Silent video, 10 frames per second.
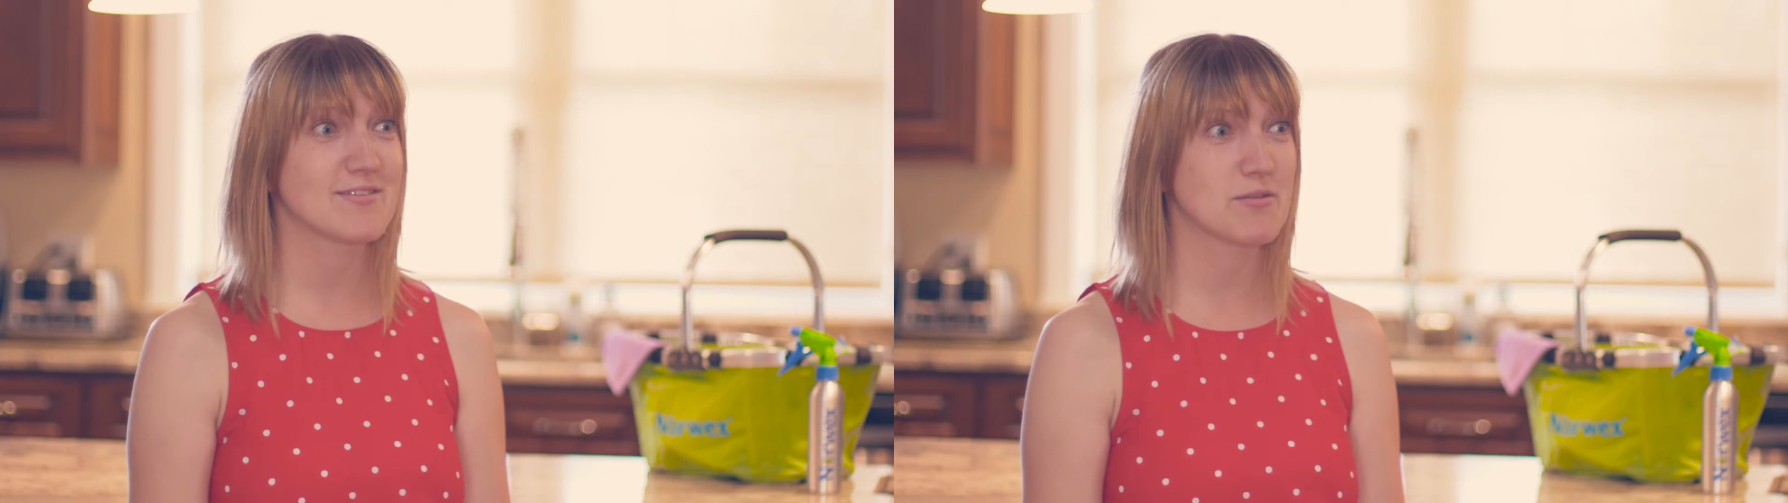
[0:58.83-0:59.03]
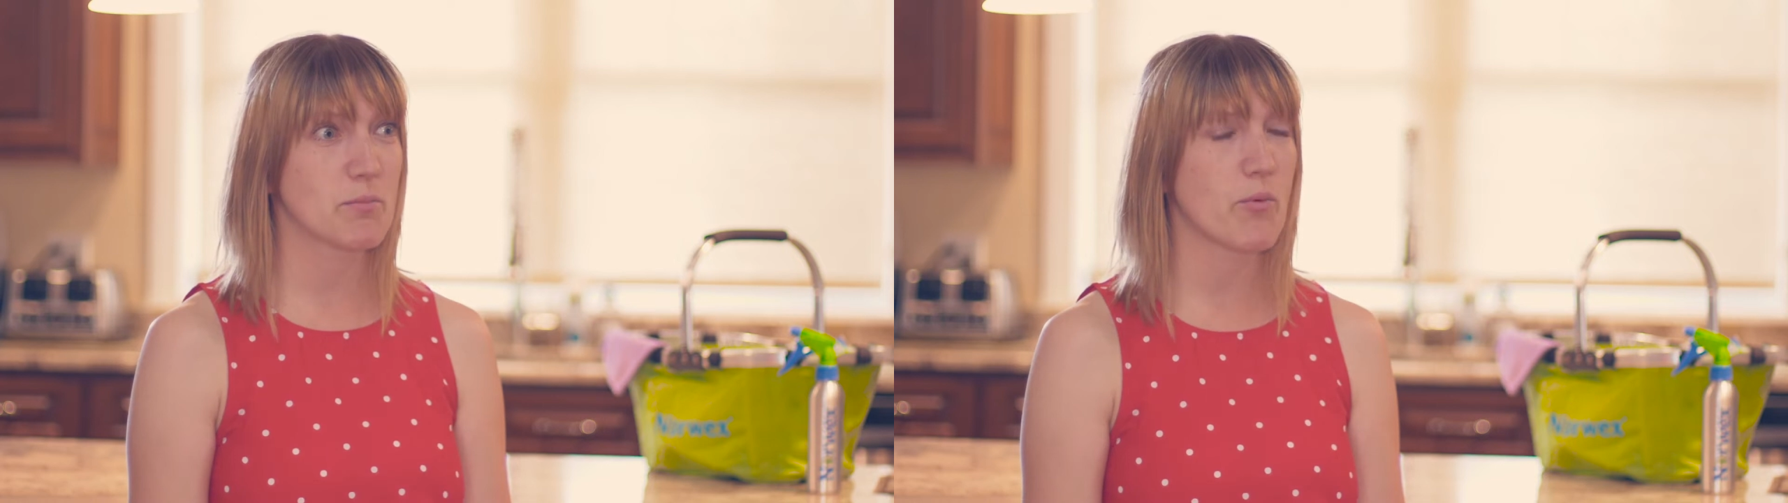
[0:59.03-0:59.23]

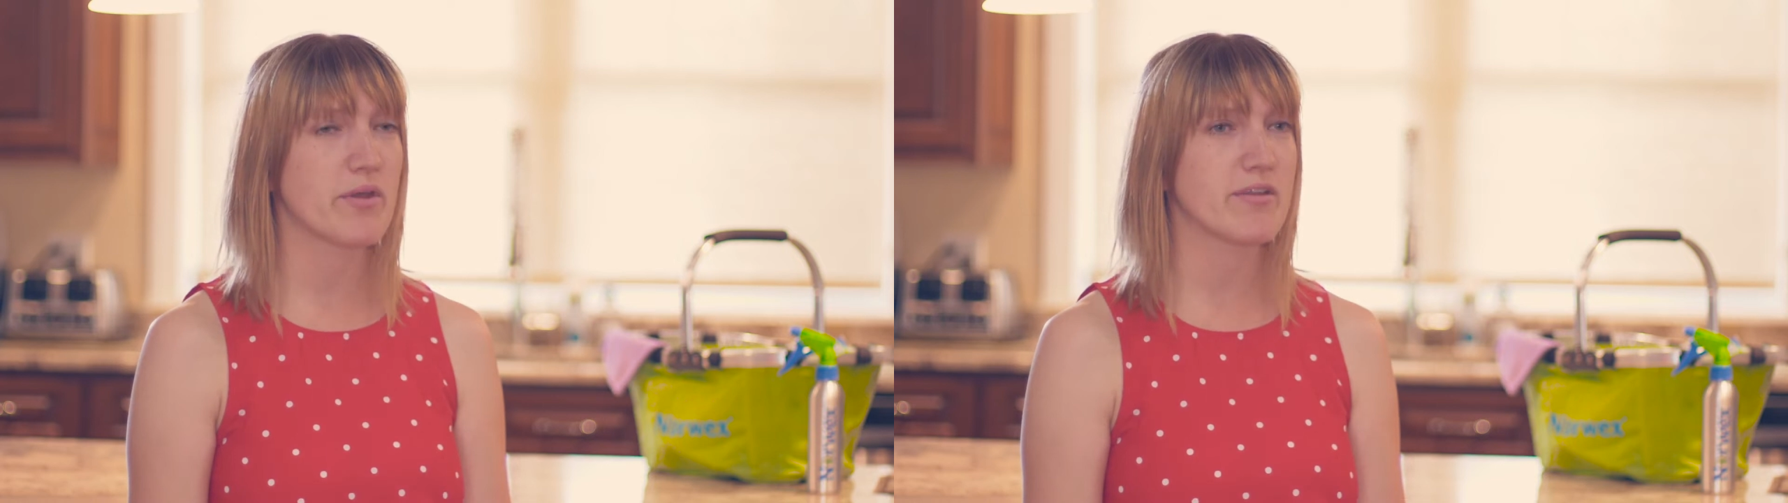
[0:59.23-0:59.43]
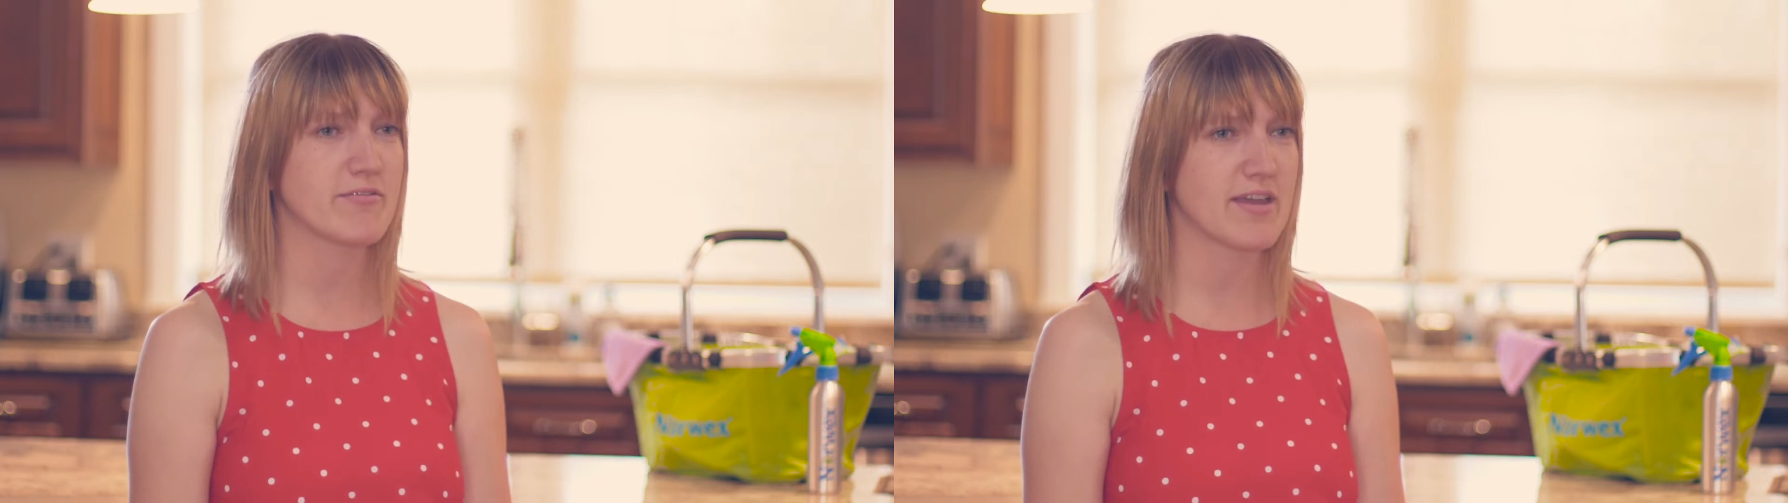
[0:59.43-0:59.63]
to the
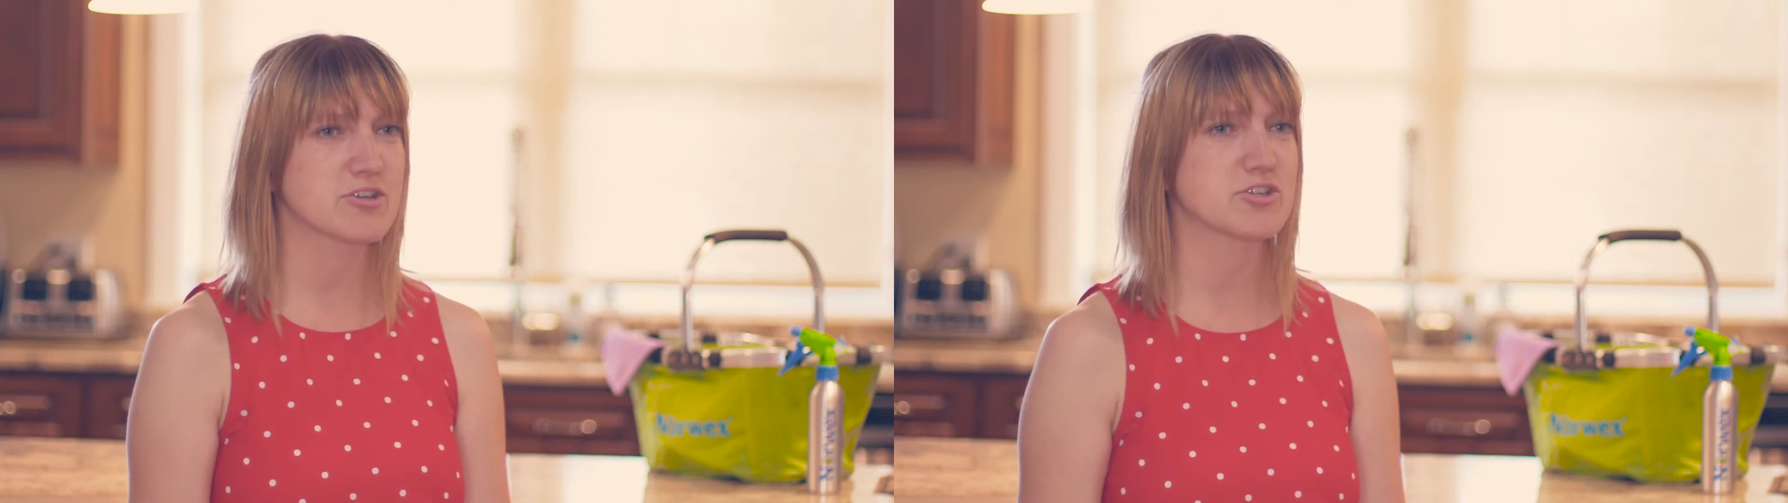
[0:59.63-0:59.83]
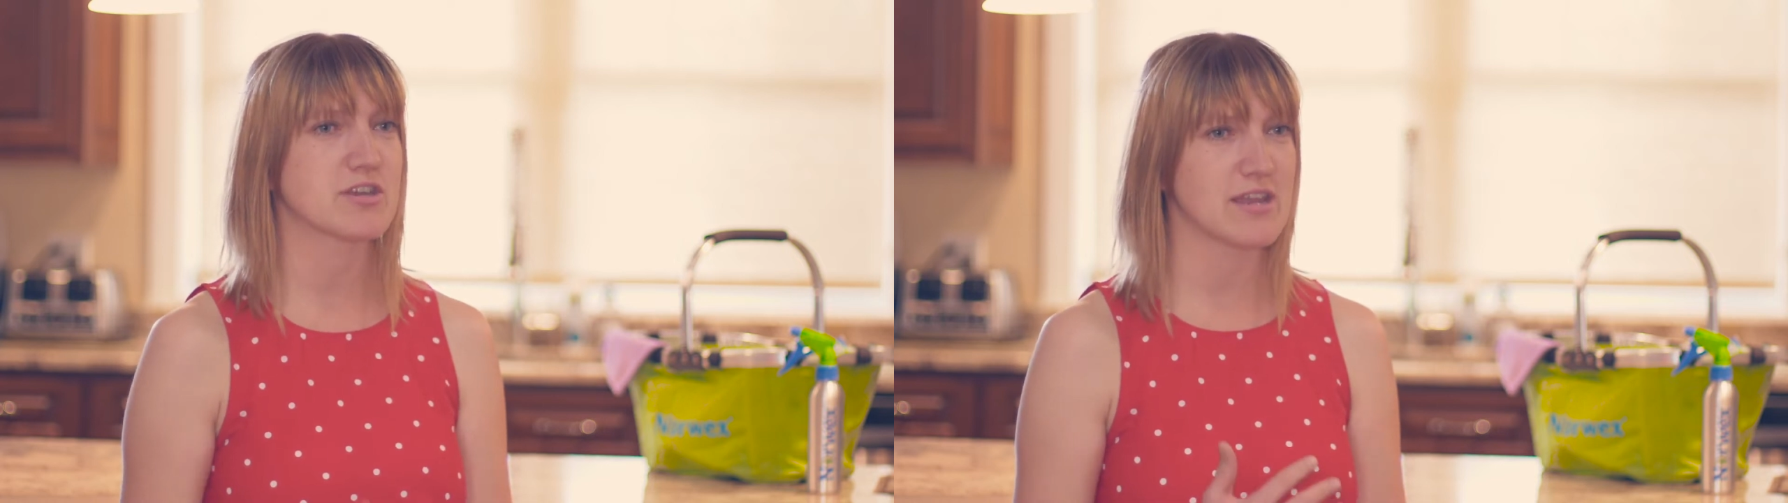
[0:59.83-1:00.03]
point of actually